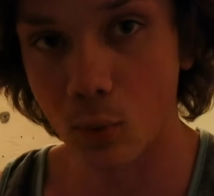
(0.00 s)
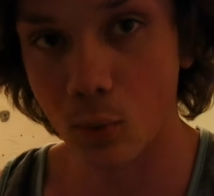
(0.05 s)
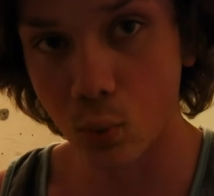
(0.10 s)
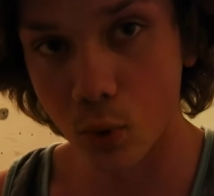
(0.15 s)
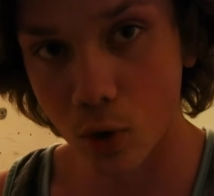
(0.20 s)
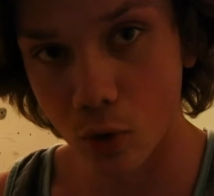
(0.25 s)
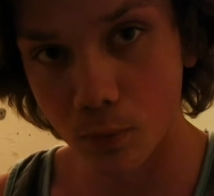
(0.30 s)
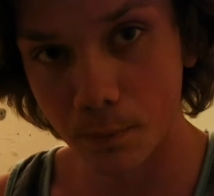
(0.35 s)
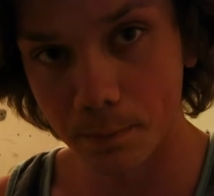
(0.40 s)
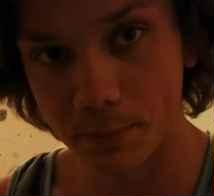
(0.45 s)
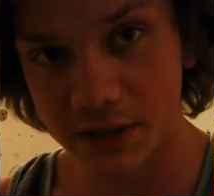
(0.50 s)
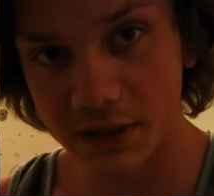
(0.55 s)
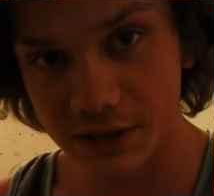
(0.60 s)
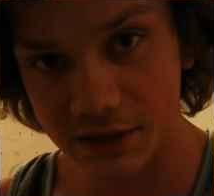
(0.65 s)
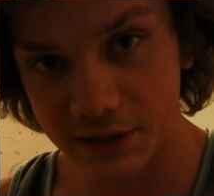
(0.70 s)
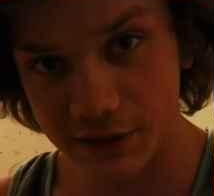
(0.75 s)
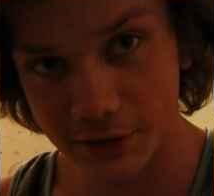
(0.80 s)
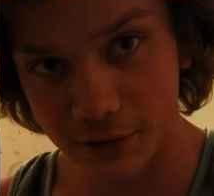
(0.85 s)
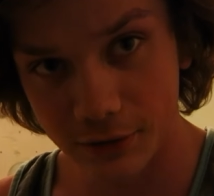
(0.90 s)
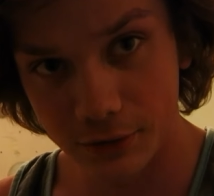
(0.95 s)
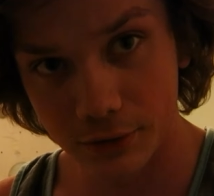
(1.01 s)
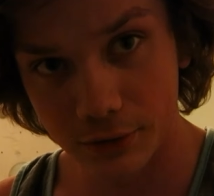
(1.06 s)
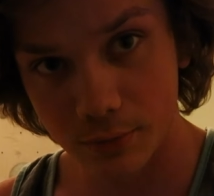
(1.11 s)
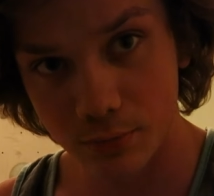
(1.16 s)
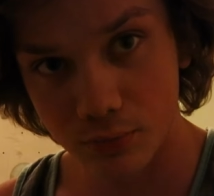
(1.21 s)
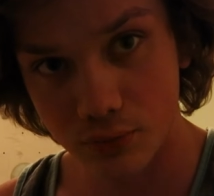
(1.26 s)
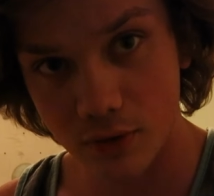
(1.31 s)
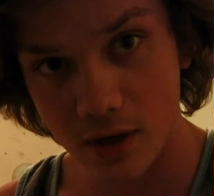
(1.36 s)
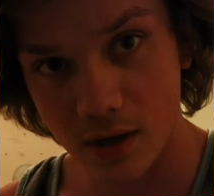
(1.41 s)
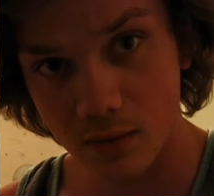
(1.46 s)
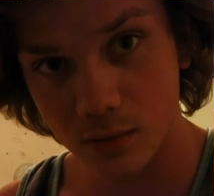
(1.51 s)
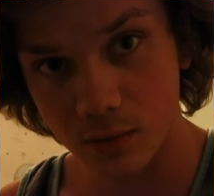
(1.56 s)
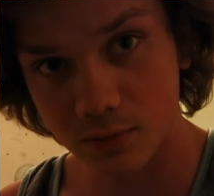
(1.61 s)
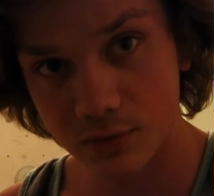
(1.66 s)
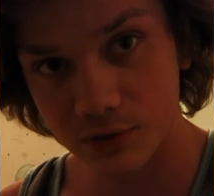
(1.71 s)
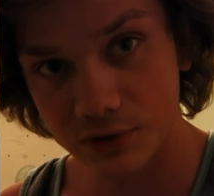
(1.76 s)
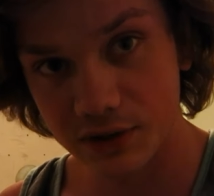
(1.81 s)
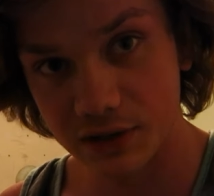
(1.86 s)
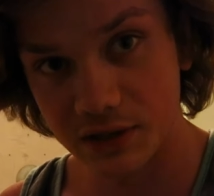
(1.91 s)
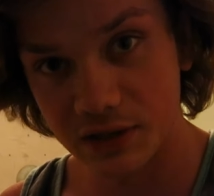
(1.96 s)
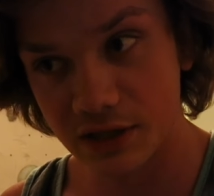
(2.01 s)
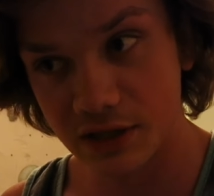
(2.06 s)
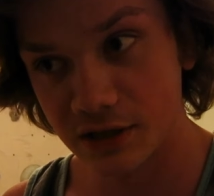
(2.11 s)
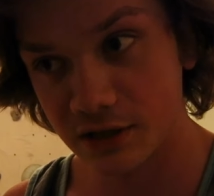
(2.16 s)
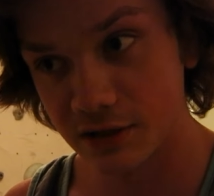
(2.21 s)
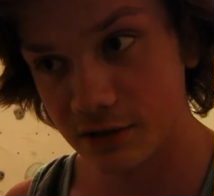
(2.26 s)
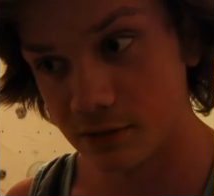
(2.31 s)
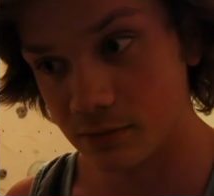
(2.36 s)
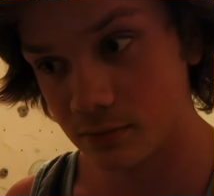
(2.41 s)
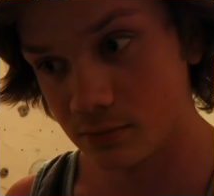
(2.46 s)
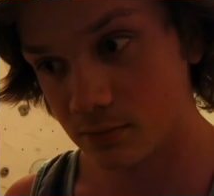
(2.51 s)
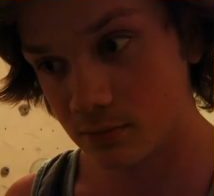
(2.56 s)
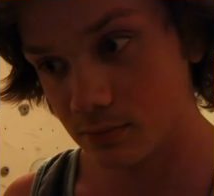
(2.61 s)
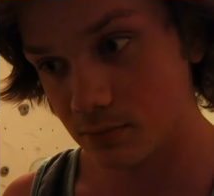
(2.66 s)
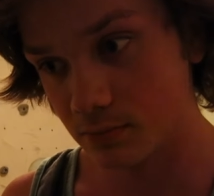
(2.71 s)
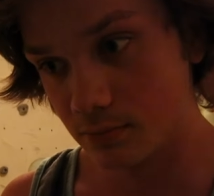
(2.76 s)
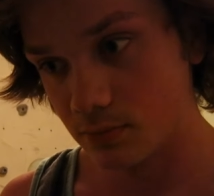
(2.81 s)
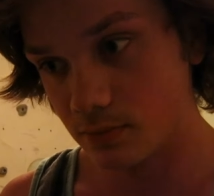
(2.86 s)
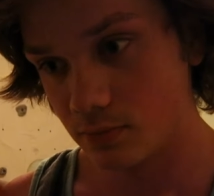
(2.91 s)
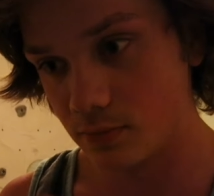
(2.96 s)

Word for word: won't be here probably in